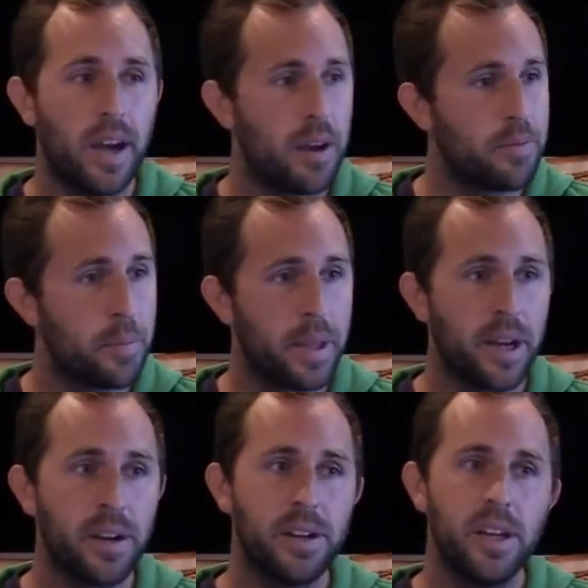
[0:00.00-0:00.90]
Uh, from
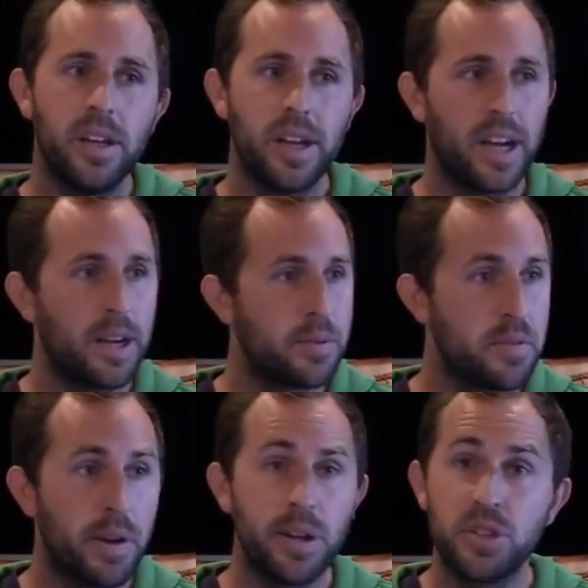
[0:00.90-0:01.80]
there, um,
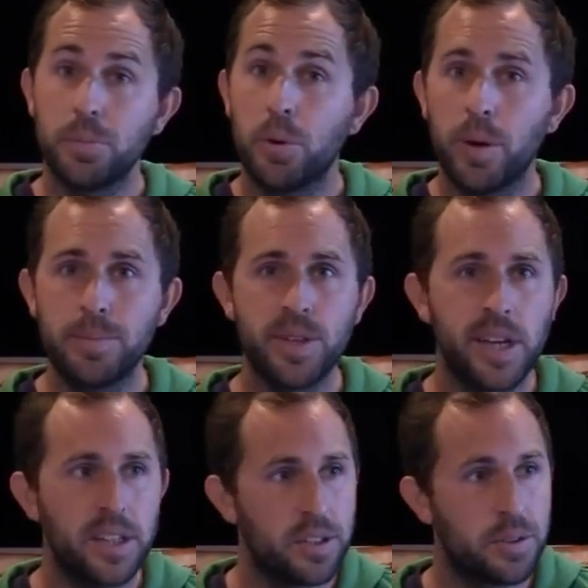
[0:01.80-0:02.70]
it's a very simple
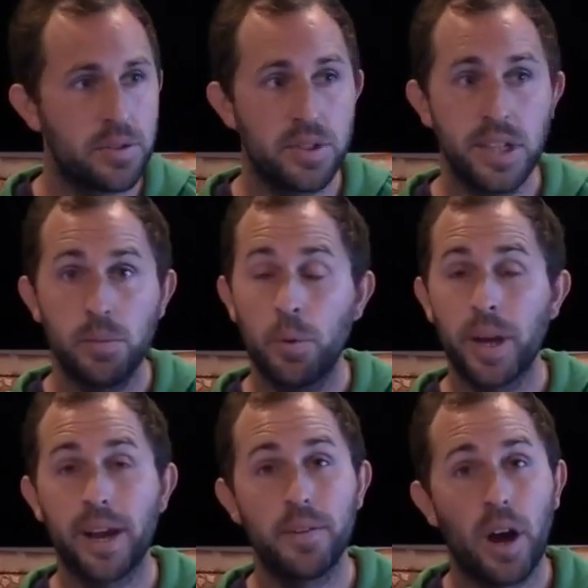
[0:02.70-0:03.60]
website. You can see what
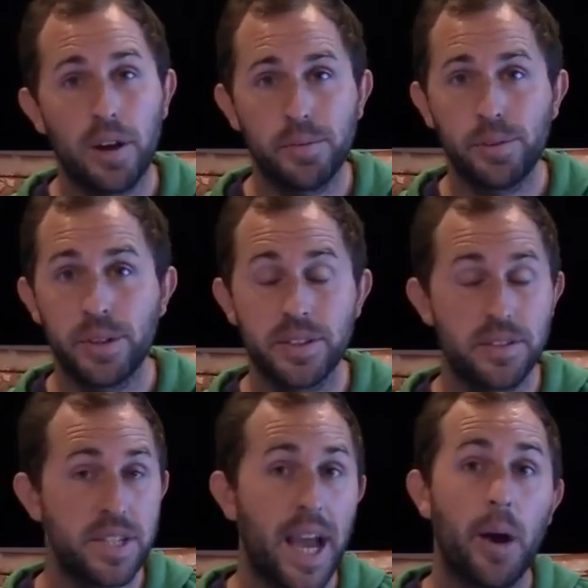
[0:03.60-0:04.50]
we have to offer and
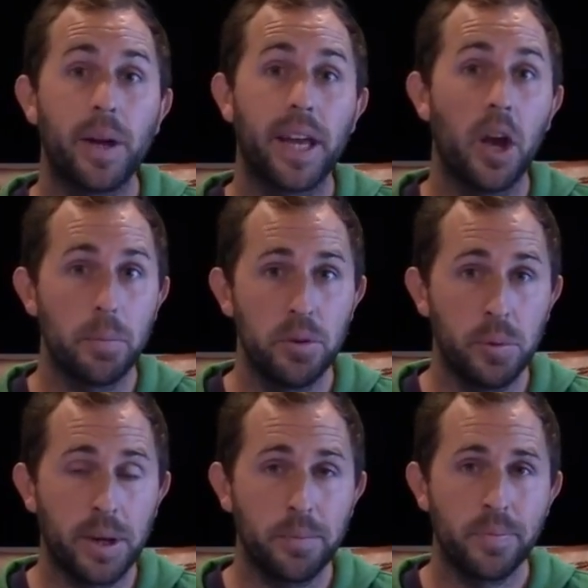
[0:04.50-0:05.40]
see how it can help
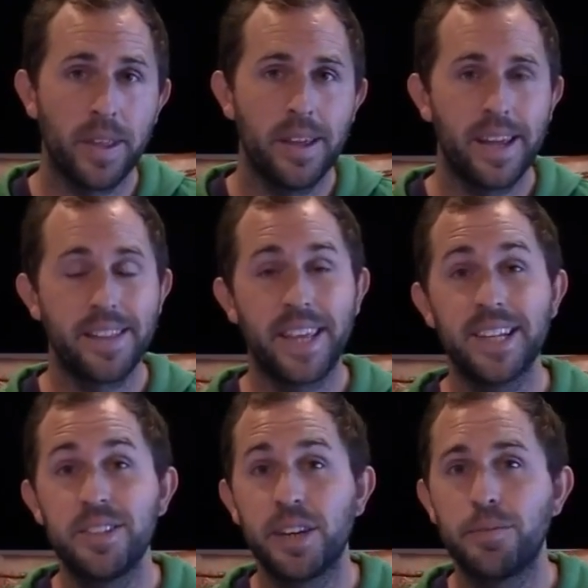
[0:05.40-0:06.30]
you out. And
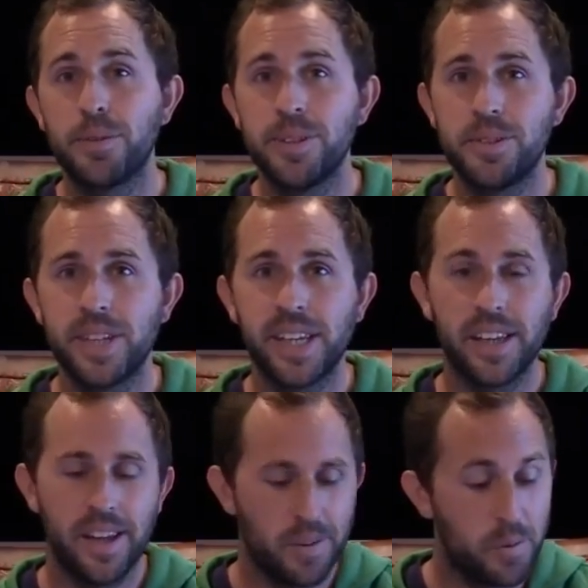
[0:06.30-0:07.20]
thanks again for
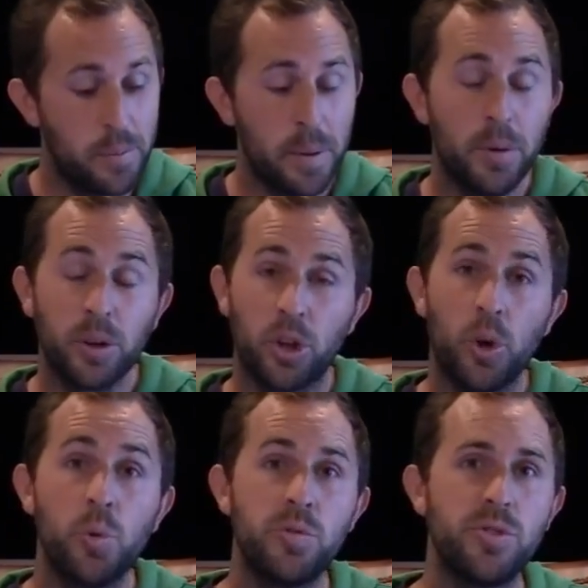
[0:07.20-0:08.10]
listening. Remember,
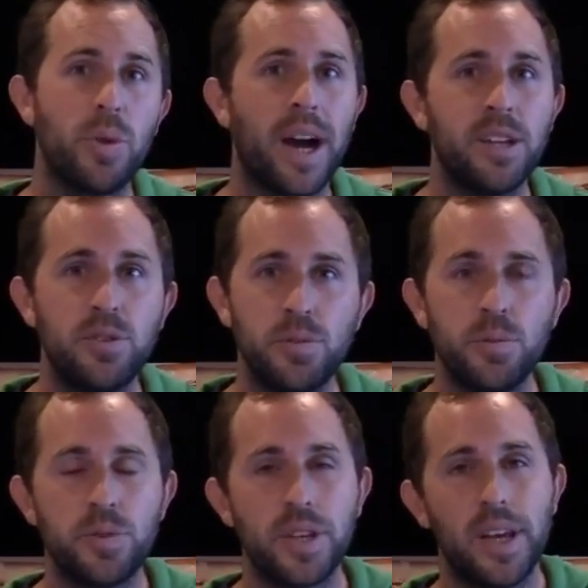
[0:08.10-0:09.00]
go to
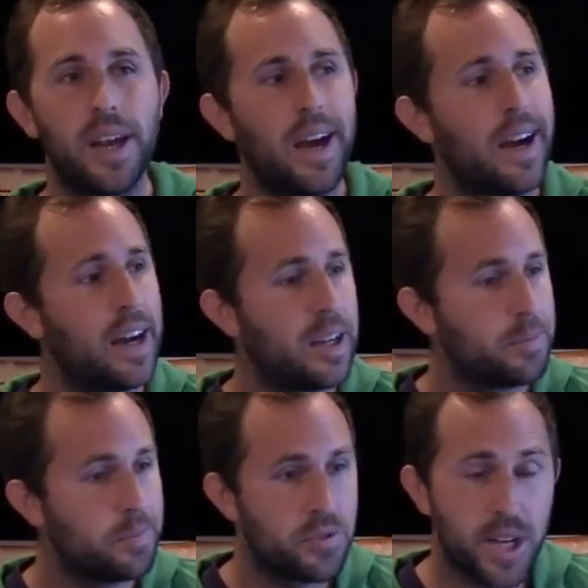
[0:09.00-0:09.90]
iTunes.
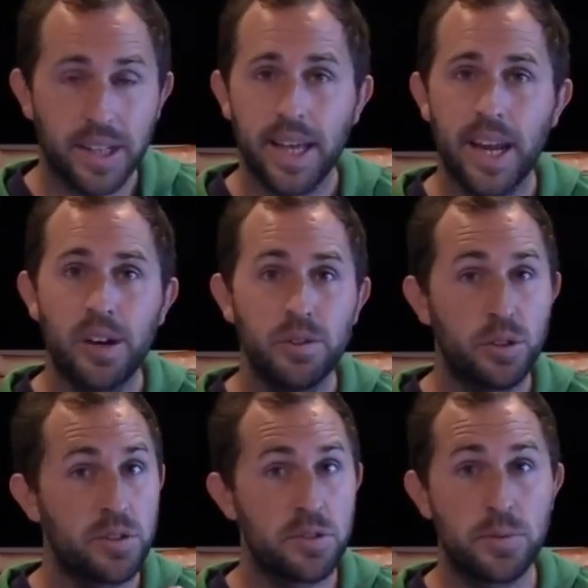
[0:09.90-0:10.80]
Um, check that out.
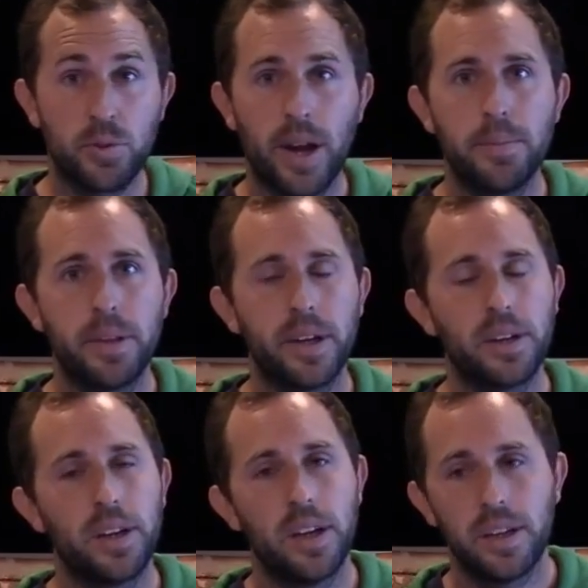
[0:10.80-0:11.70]
You can subscribe
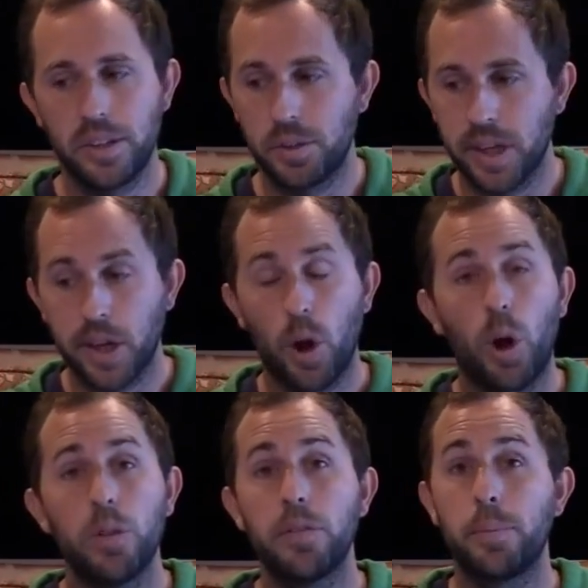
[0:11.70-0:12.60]
there. You can get
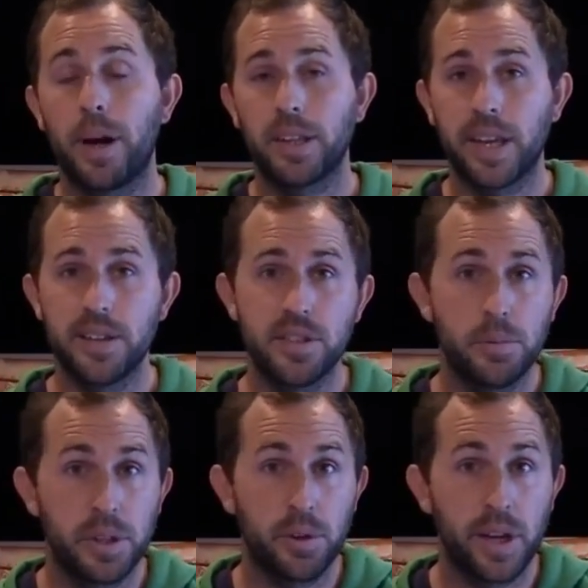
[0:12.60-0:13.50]
all of the podcasts
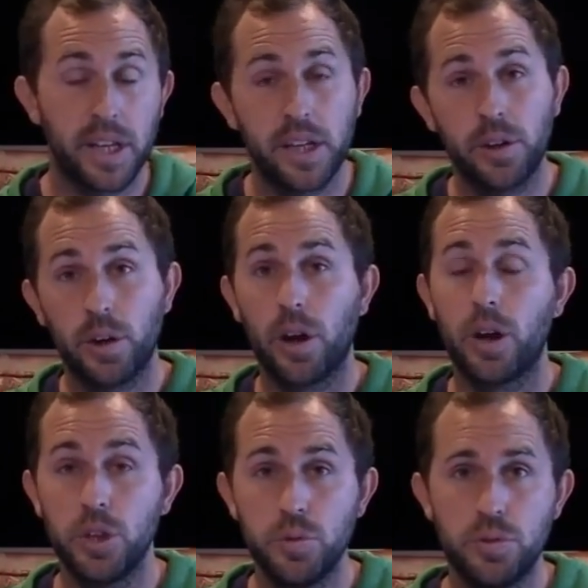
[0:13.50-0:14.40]
that we create here
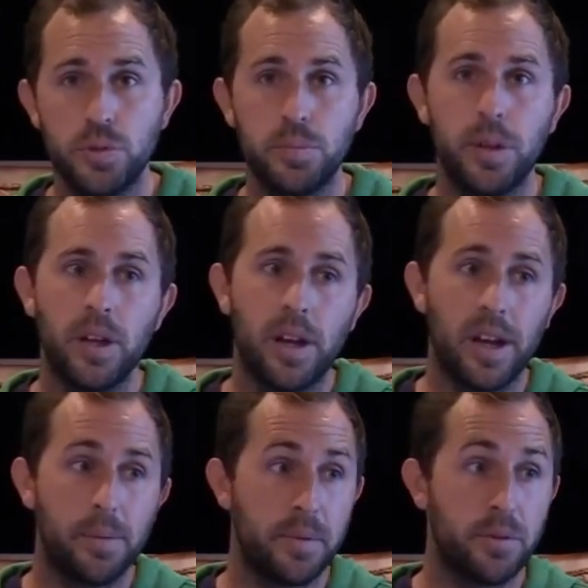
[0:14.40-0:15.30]
on YouTube.
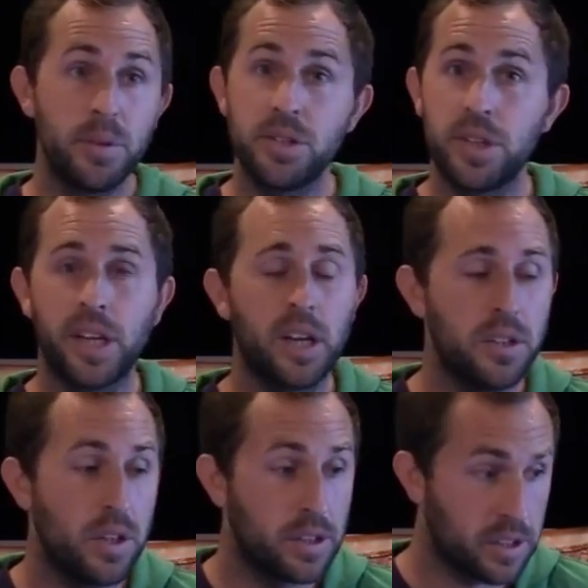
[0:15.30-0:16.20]
Um, and if you're listening
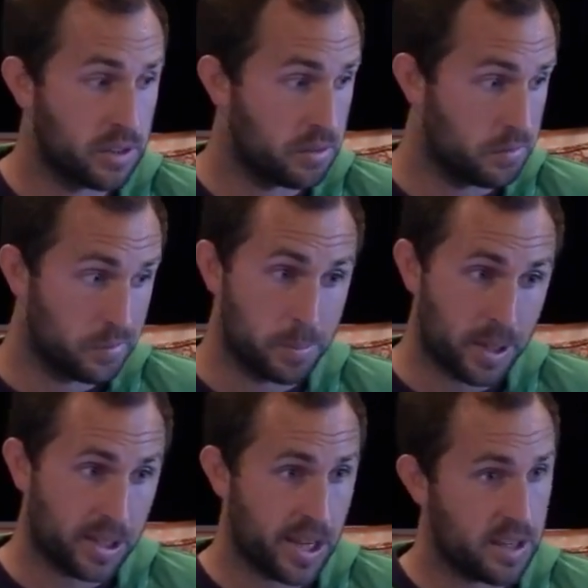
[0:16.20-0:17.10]
on, on the
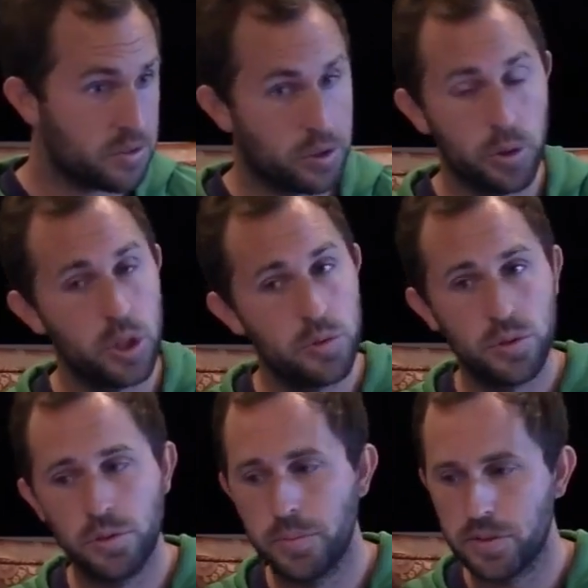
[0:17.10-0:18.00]
podcast, go to
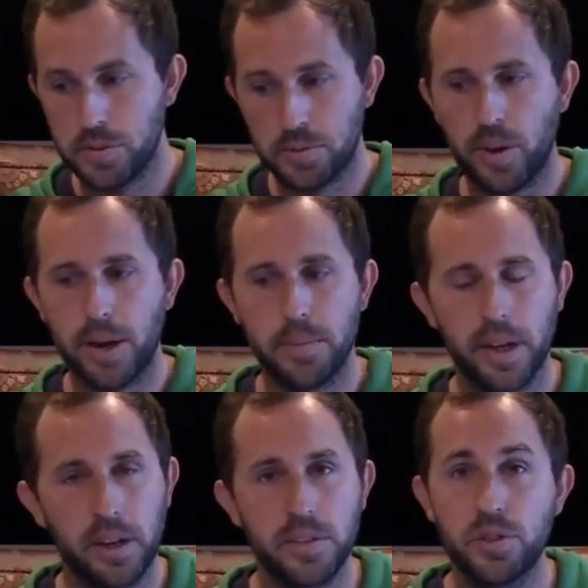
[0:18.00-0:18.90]
YouTube and subscribe
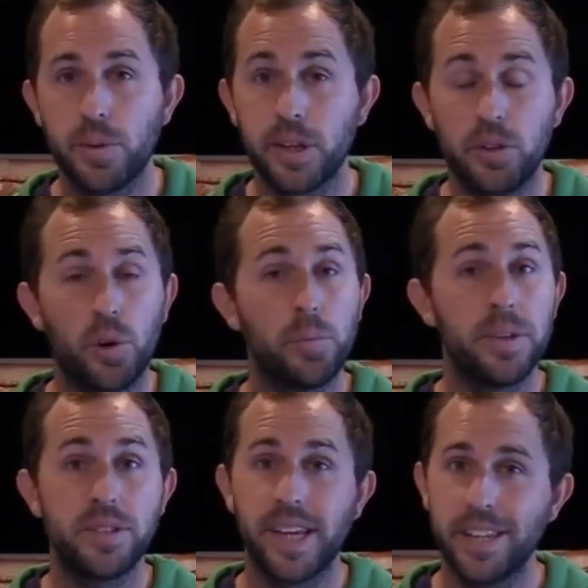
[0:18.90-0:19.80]
there. This way you don't
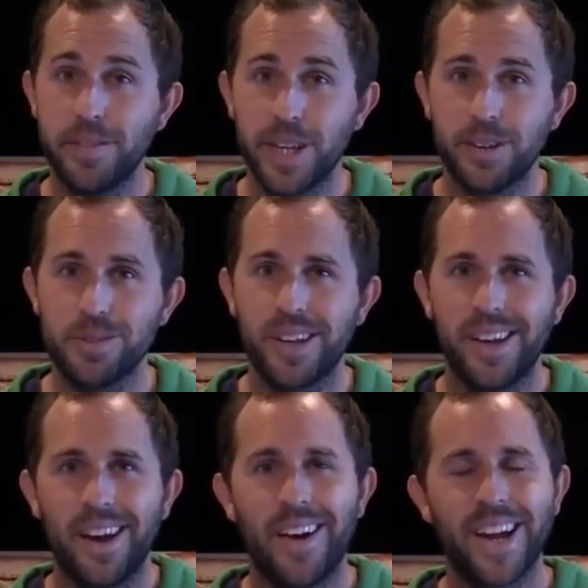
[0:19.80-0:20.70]
miss any videos.
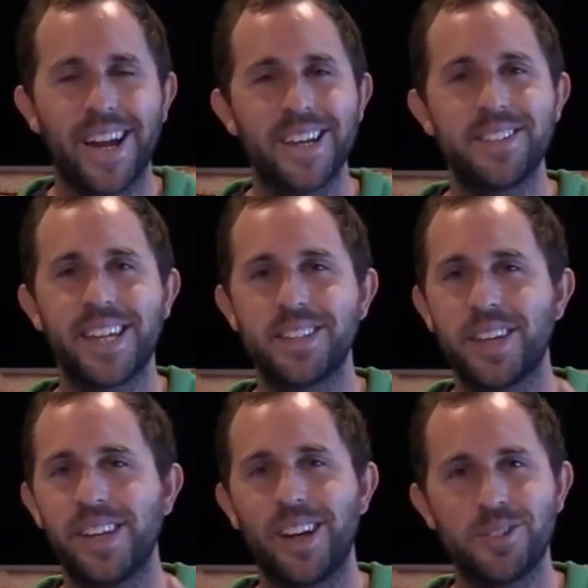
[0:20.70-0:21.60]
All right, guys, thanks
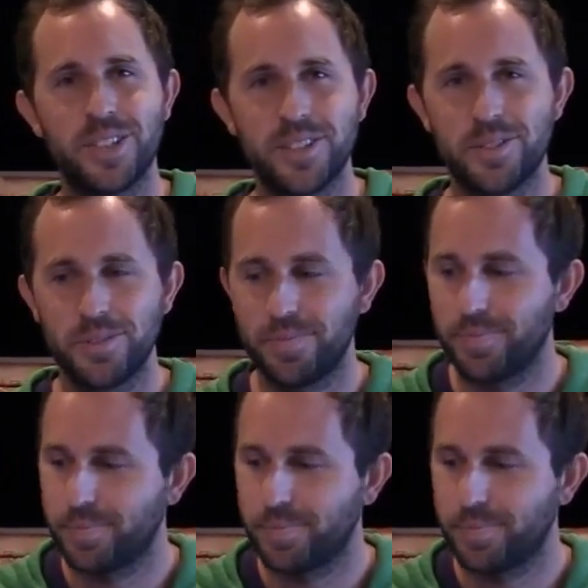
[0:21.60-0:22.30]
again. I'll see you soon.